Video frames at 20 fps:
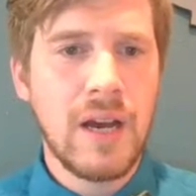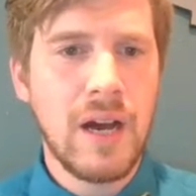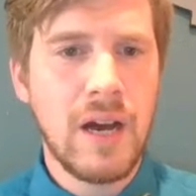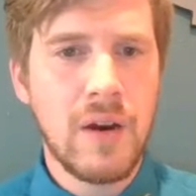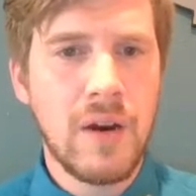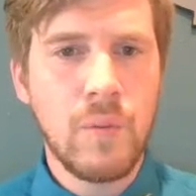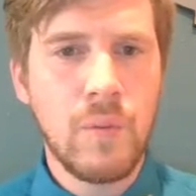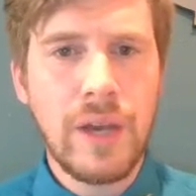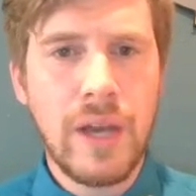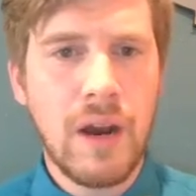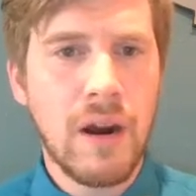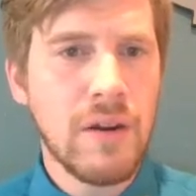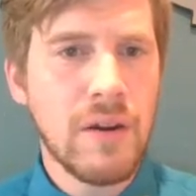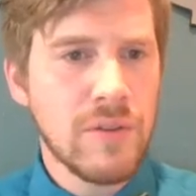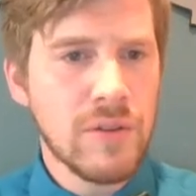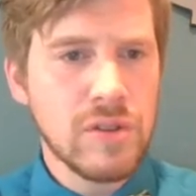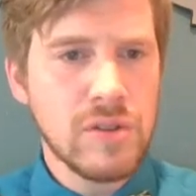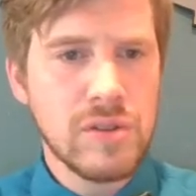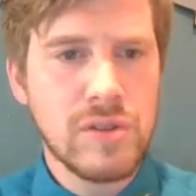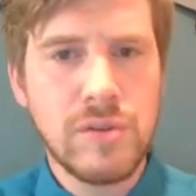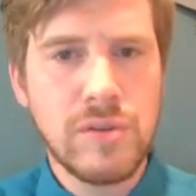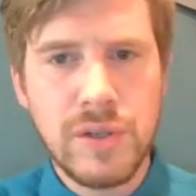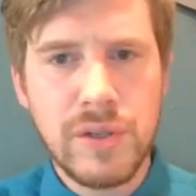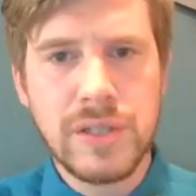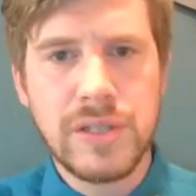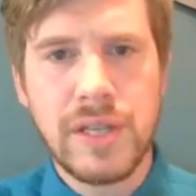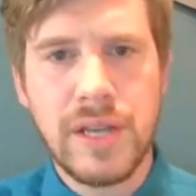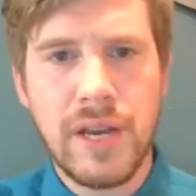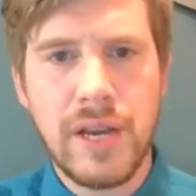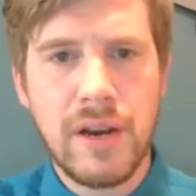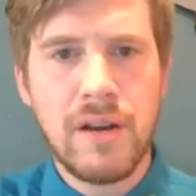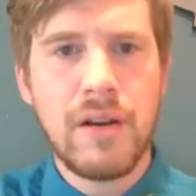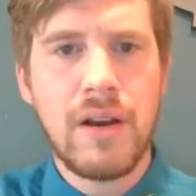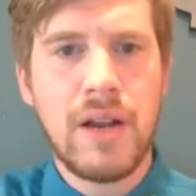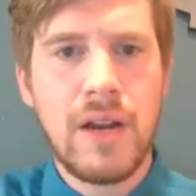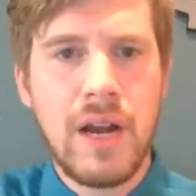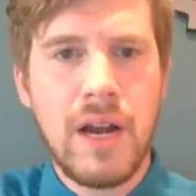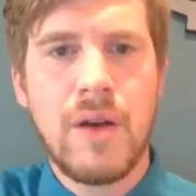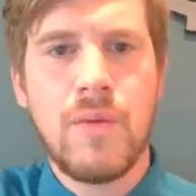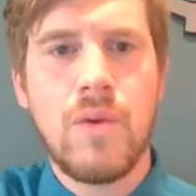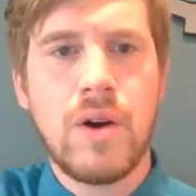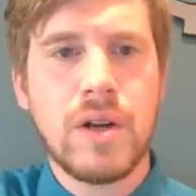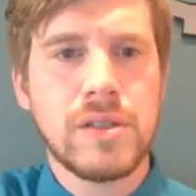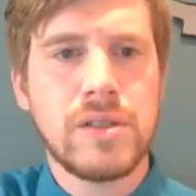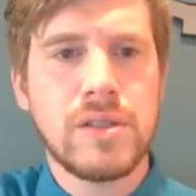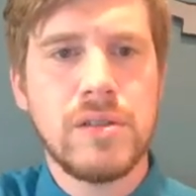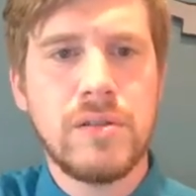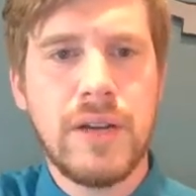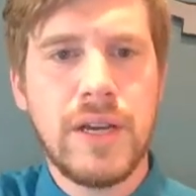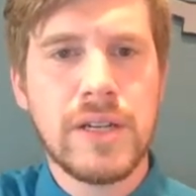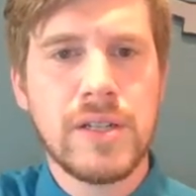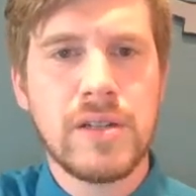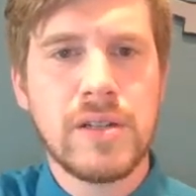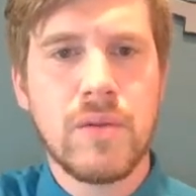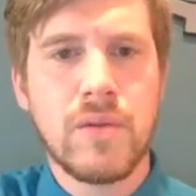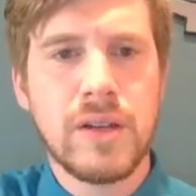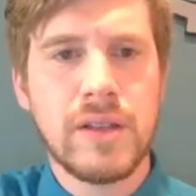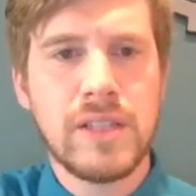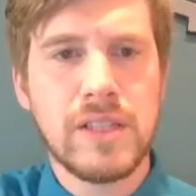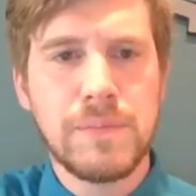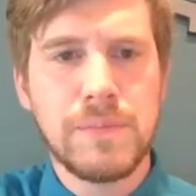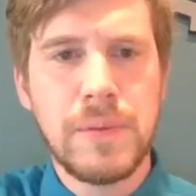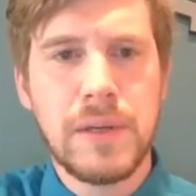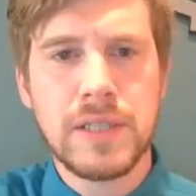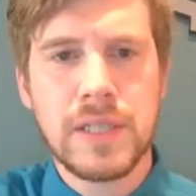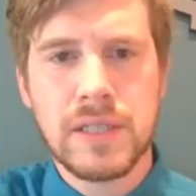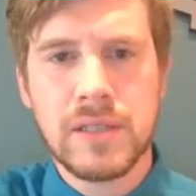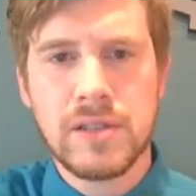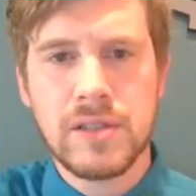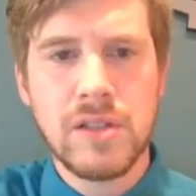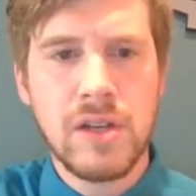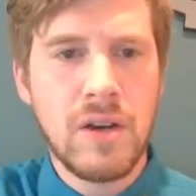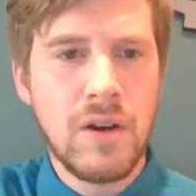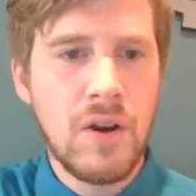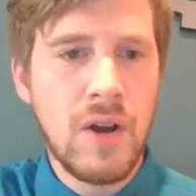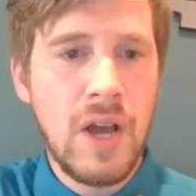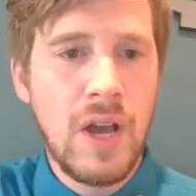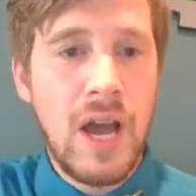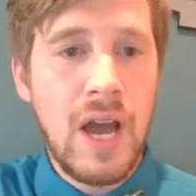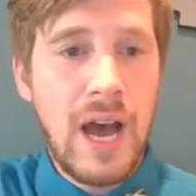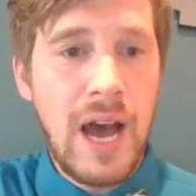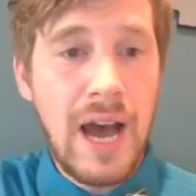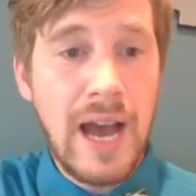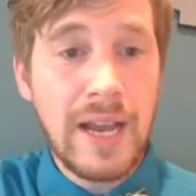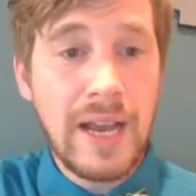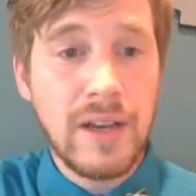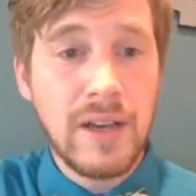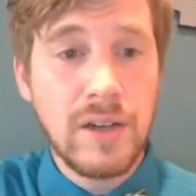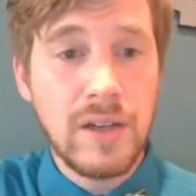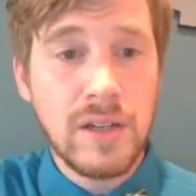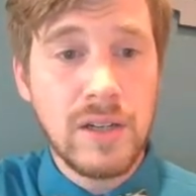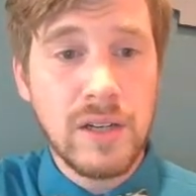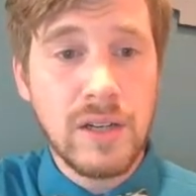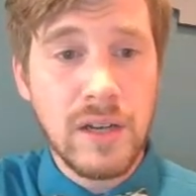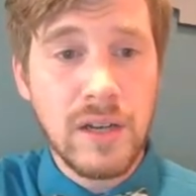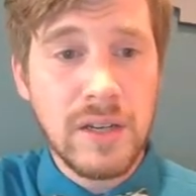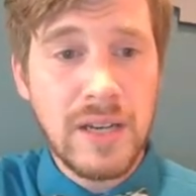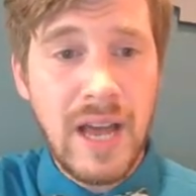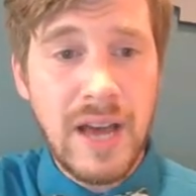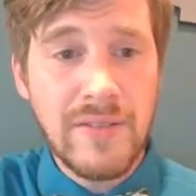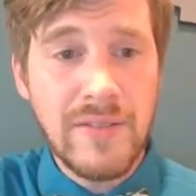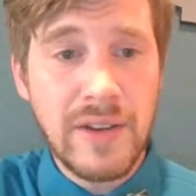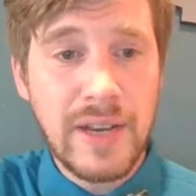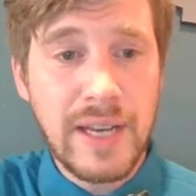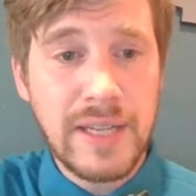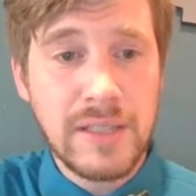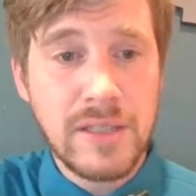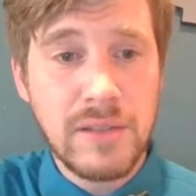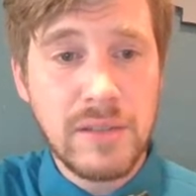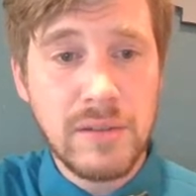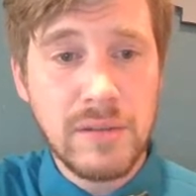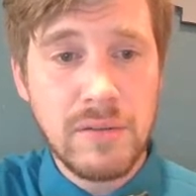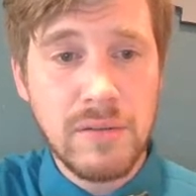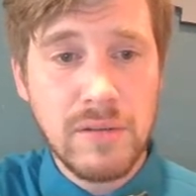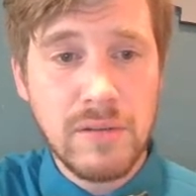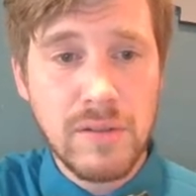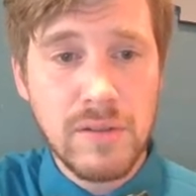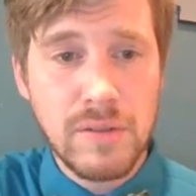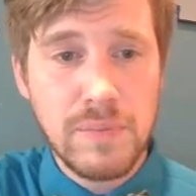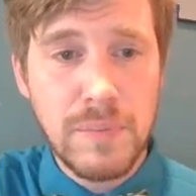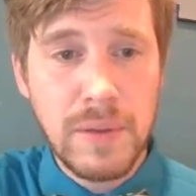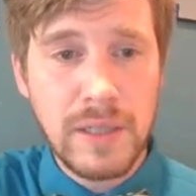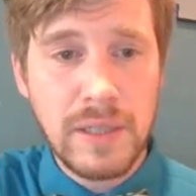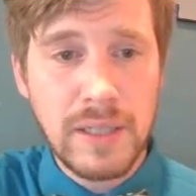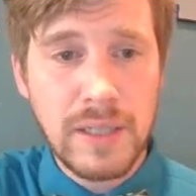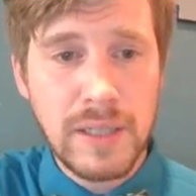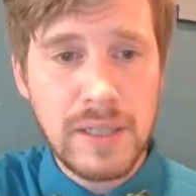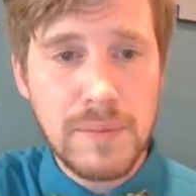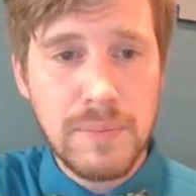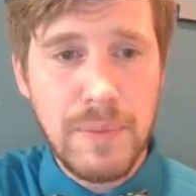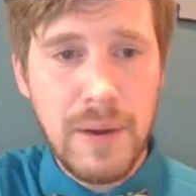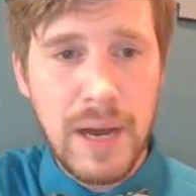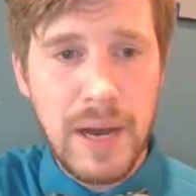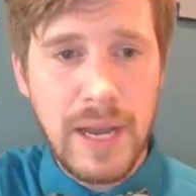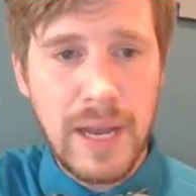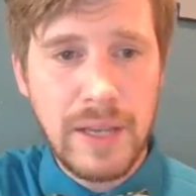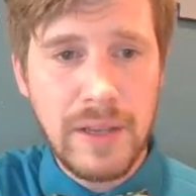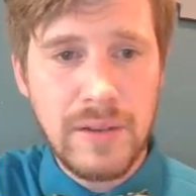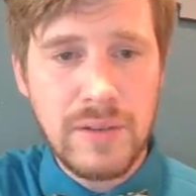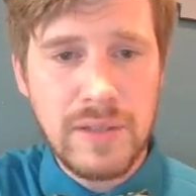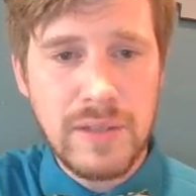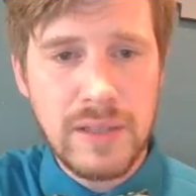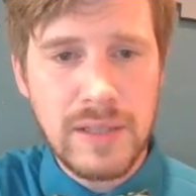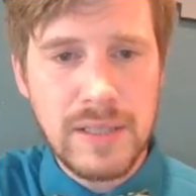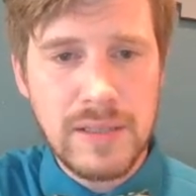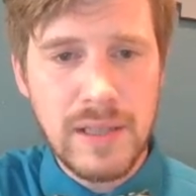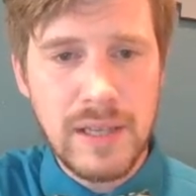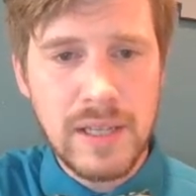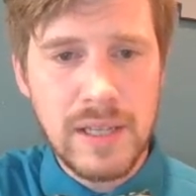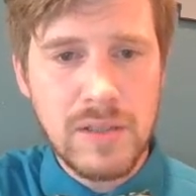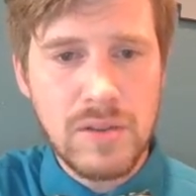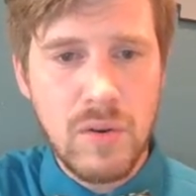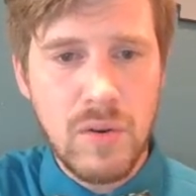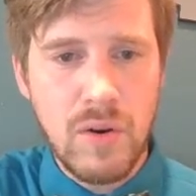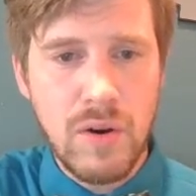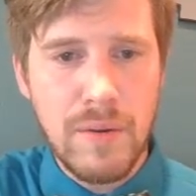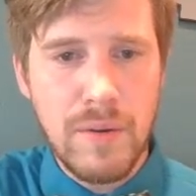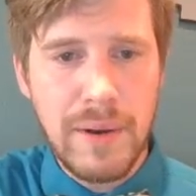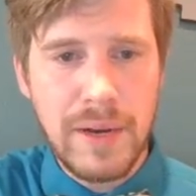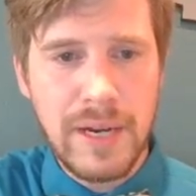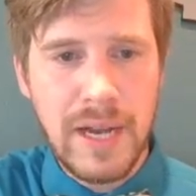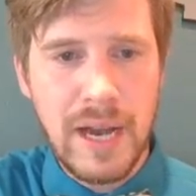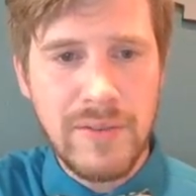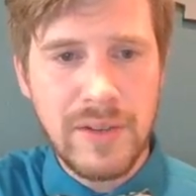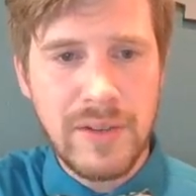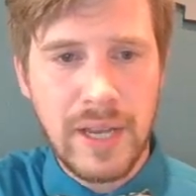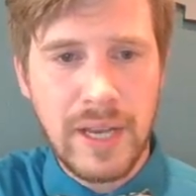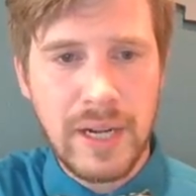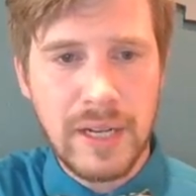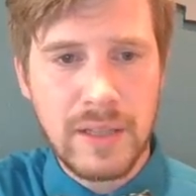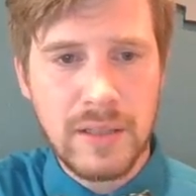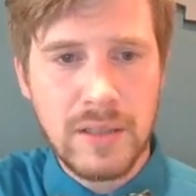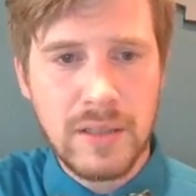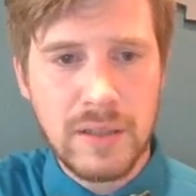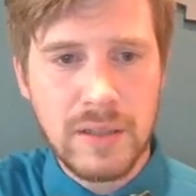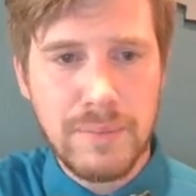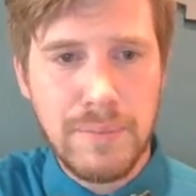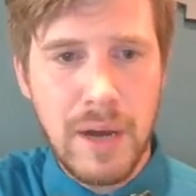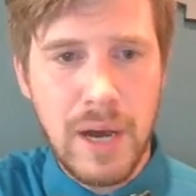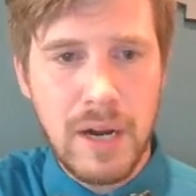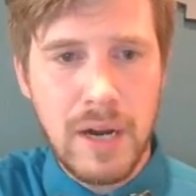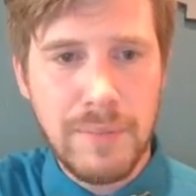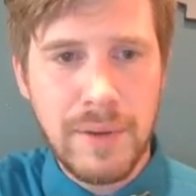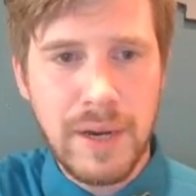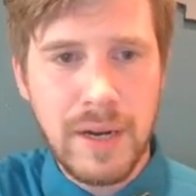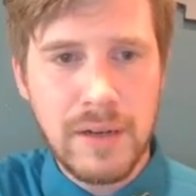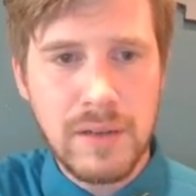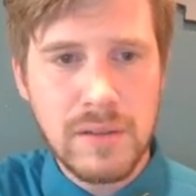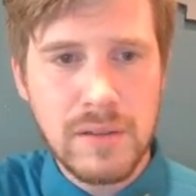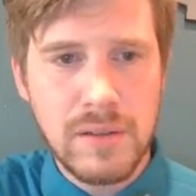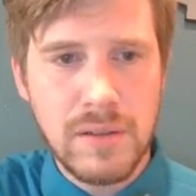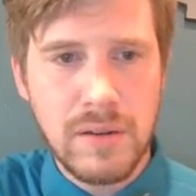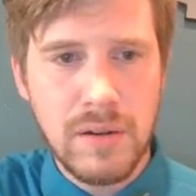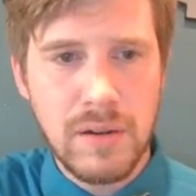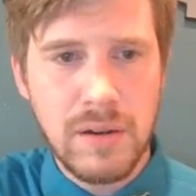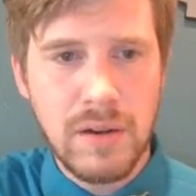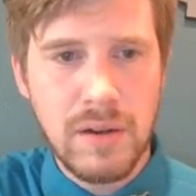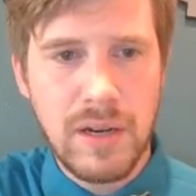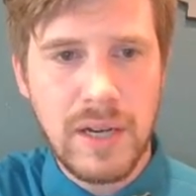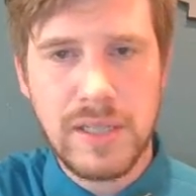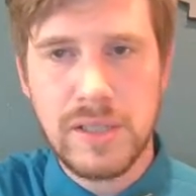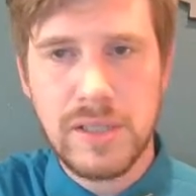we are the student here, and I want to enter one of these buildings. So I could navigate to those buildings by using these links or by navigating along the bottom here. So I'll go ahead and